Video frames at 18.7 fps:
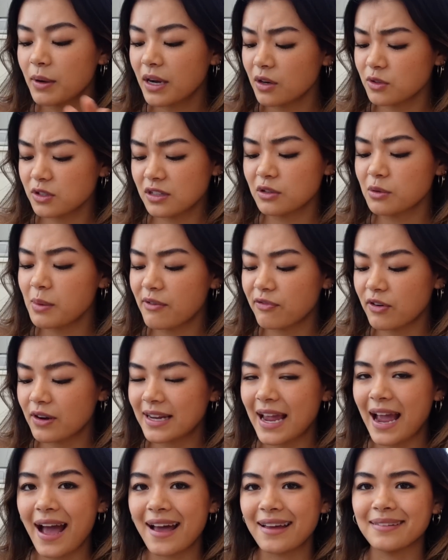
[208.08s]
Oh my god, it's literally my
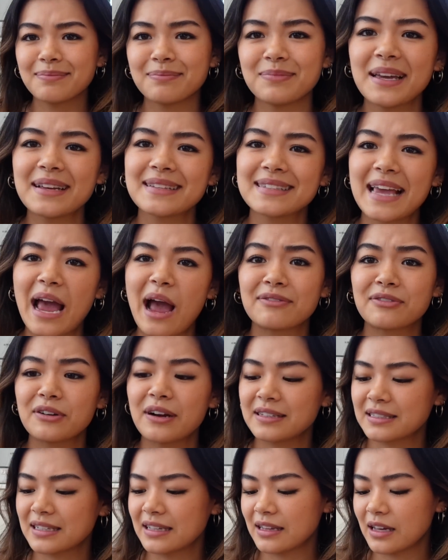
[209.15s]
friend Kat. Thanks, Kat, for
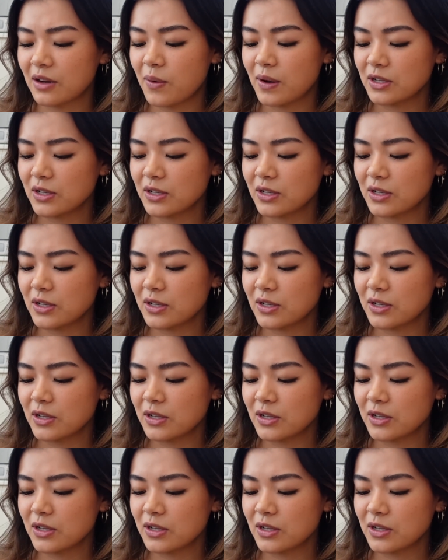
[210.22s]
asking that